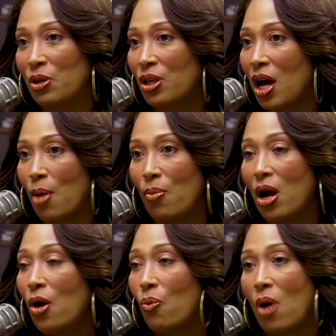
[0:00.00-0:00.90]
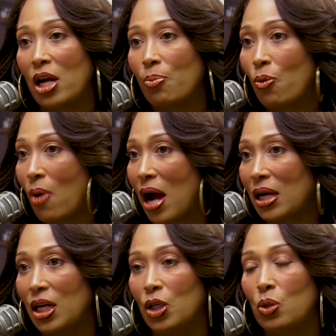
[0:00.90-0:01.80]
with Rhonda
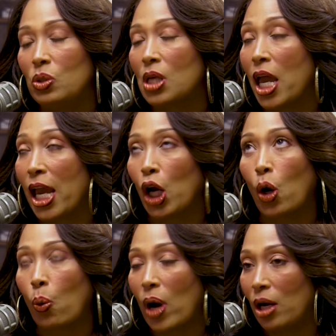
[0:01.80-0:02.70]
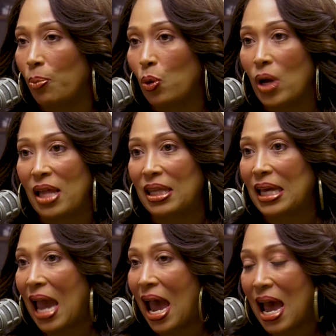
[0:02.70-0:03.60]
Baraka, who's incredible, and the
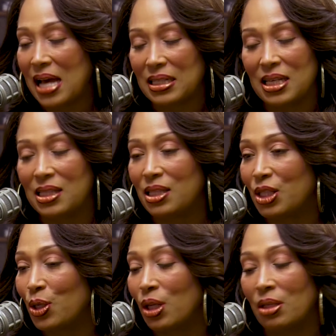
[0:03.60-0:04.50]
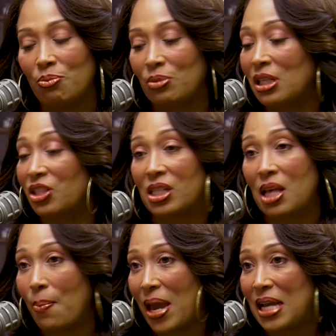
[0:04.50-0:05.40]
cast is just
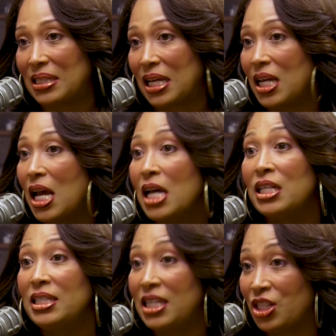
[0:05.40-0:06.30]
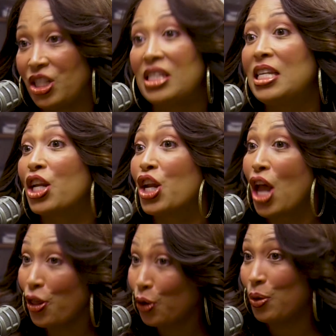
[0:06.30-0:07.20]
amazing. Just did
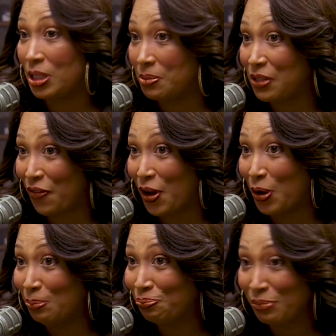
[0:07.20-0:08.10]
another Christmas film.